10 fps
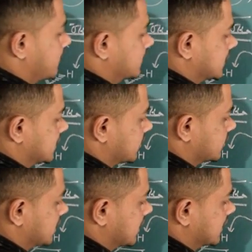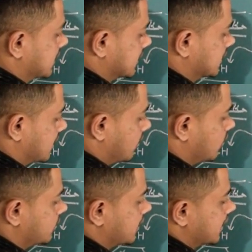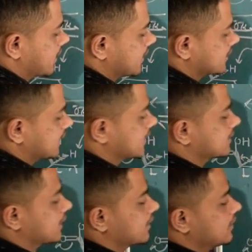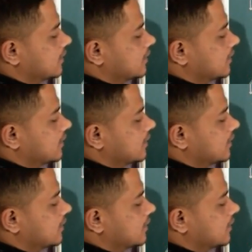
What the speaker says: Just you see the structure now. Here it is CH3.